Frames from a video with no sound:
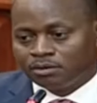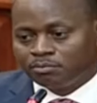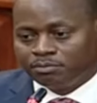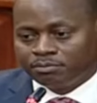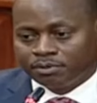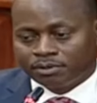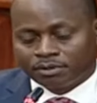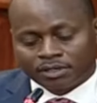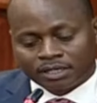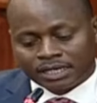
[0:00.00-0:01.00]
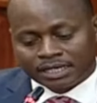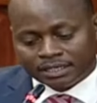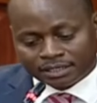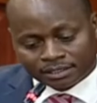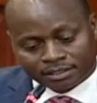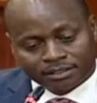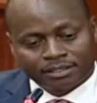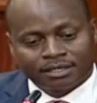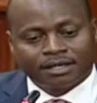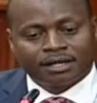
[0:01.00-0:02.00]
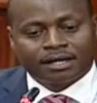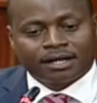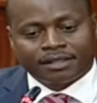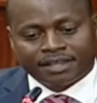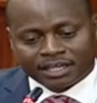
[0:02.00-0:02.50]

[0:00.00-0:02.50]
You were involved? In at